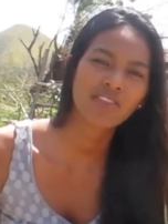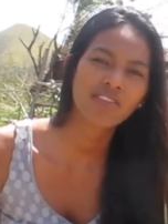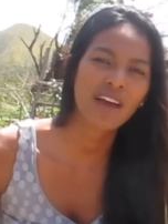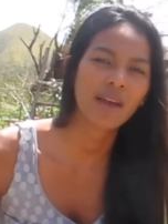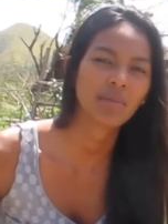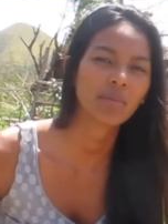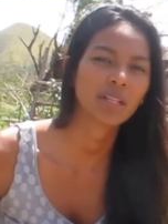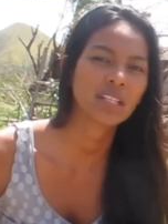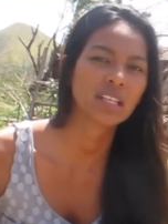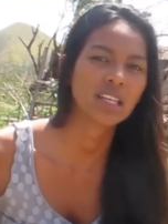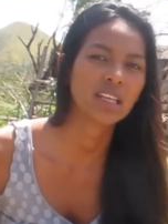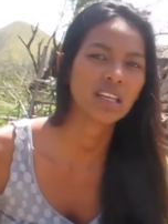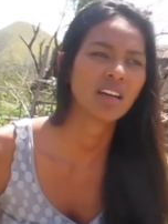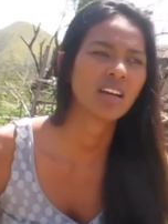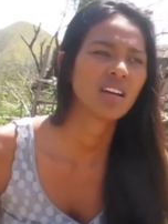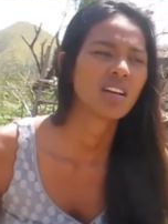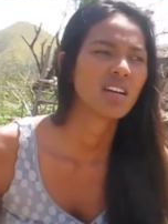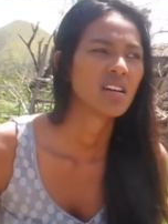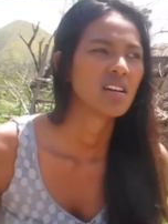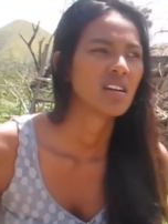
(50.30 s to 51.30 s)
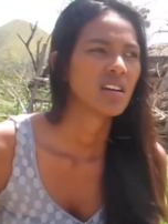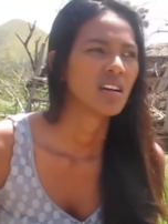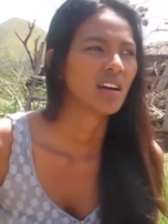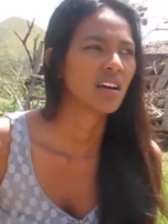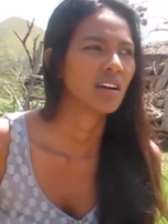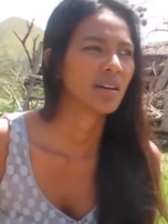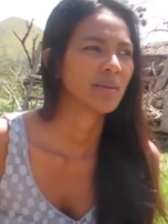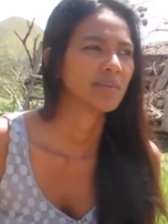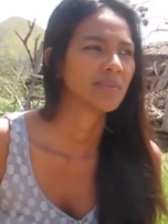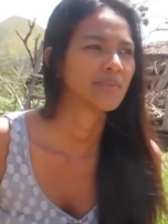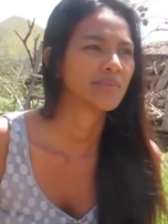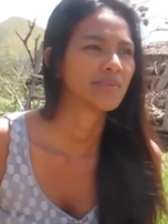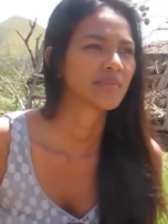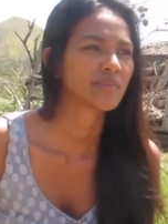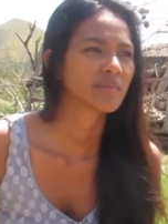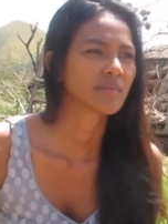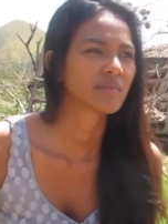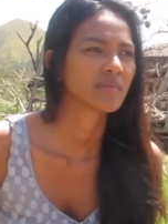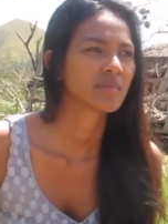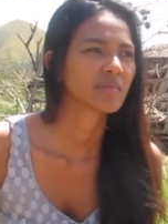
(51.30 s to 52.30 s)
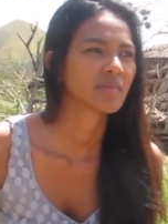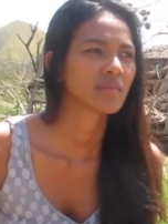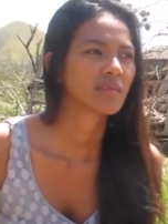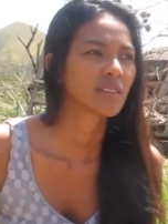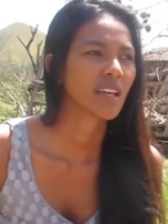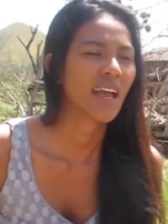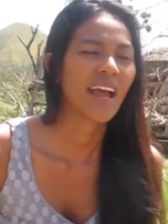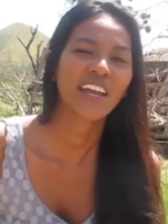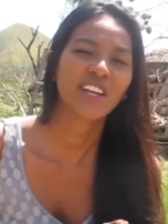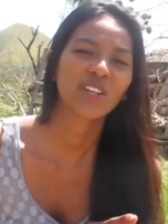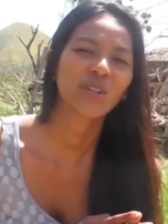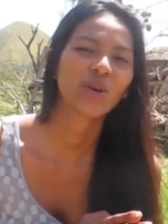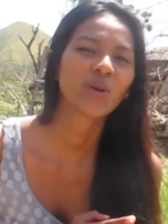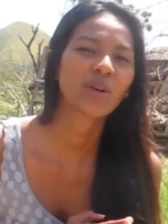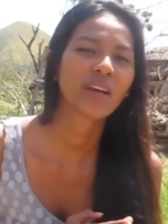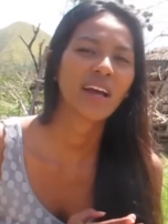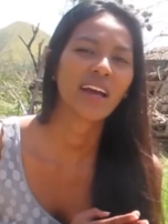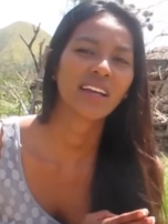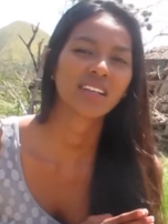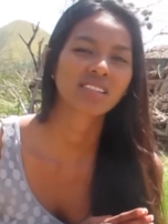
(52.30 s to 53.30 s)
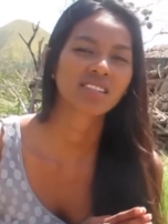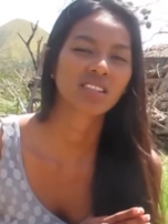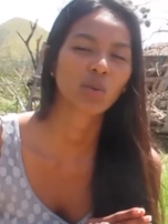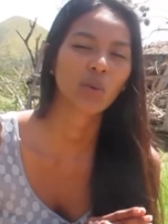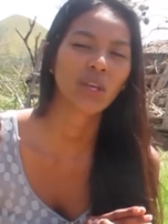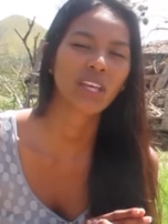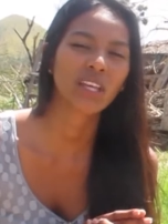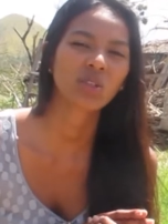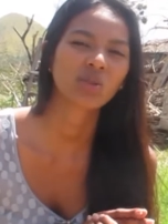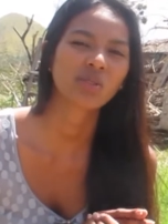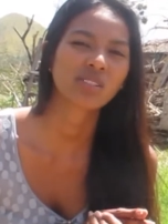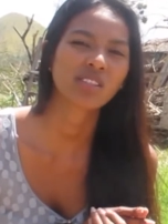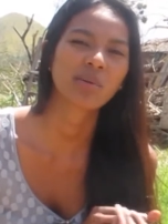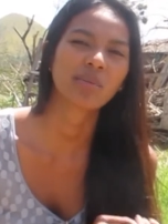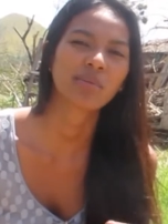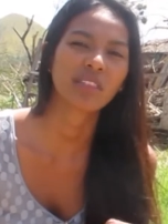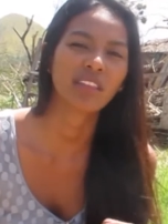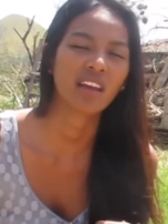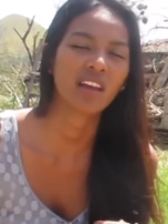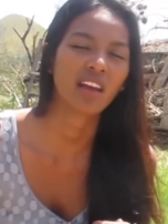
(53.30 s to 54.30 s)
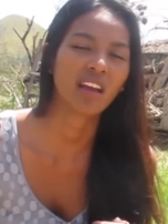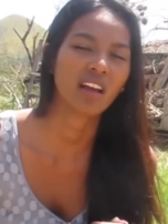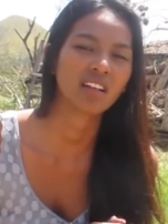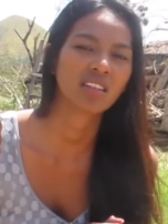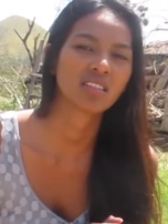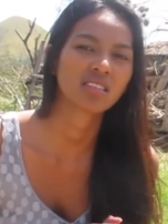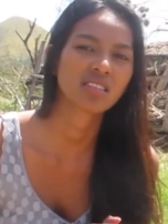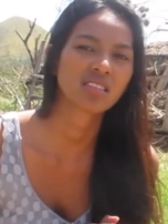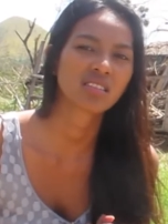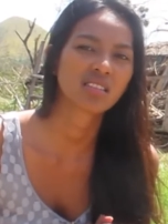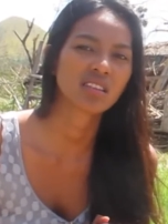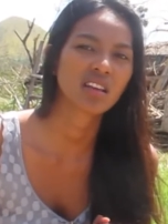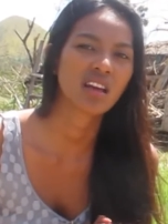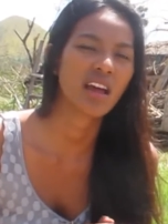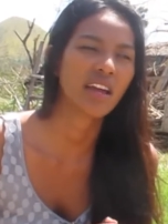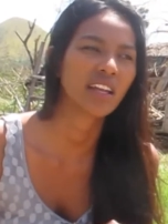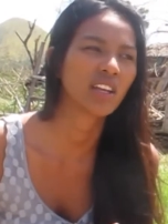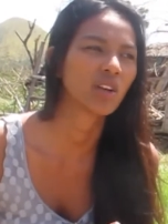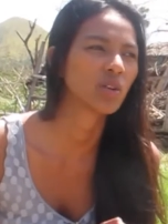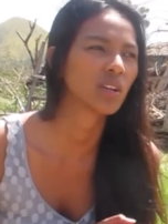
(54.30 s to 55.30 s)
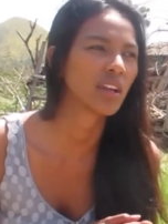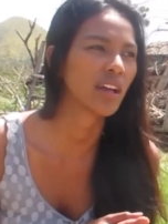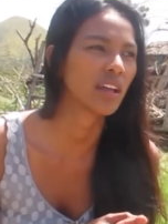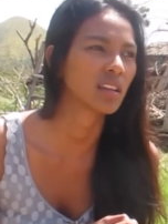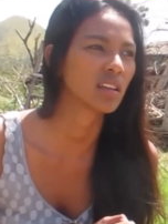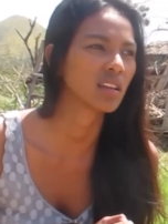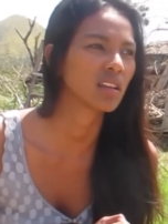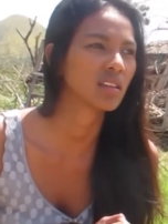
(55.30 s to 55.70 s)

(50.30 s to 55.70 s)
family um, I know guys that we can do something else I know that